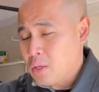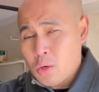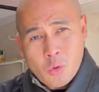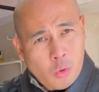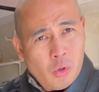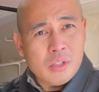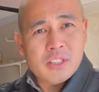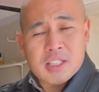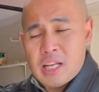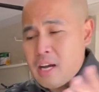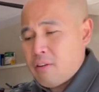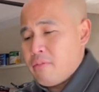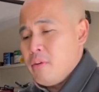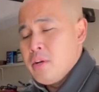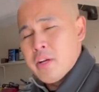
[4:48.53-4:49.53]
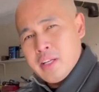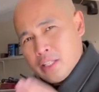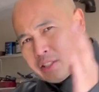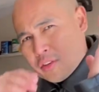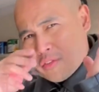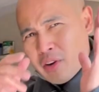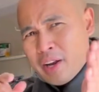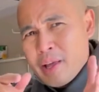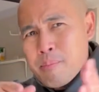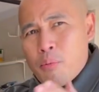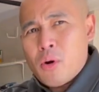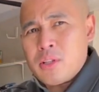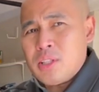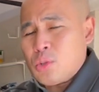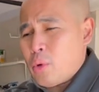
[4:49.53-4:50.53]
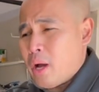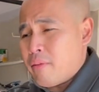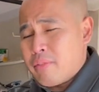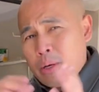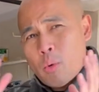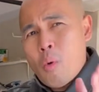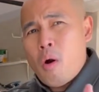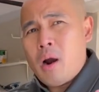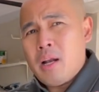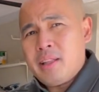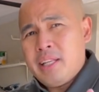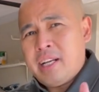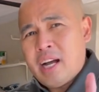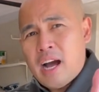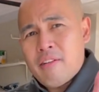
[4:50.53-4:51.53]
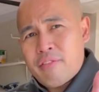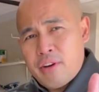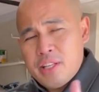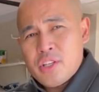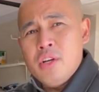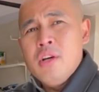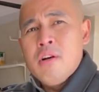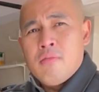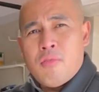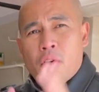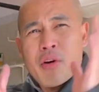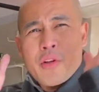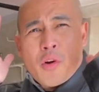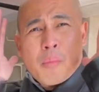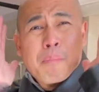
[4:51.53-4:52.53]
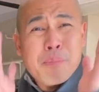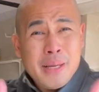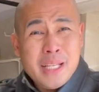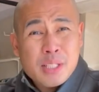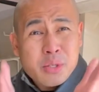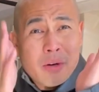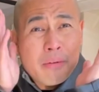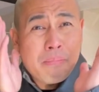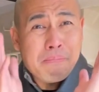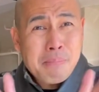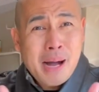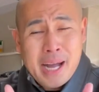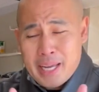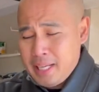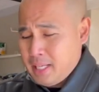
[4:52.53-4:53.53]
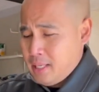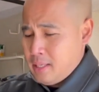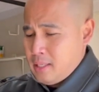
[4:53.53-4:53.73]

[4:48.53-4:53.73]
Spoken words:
Cool stuff. It's really important to have that warranty coverage for your peace of mind.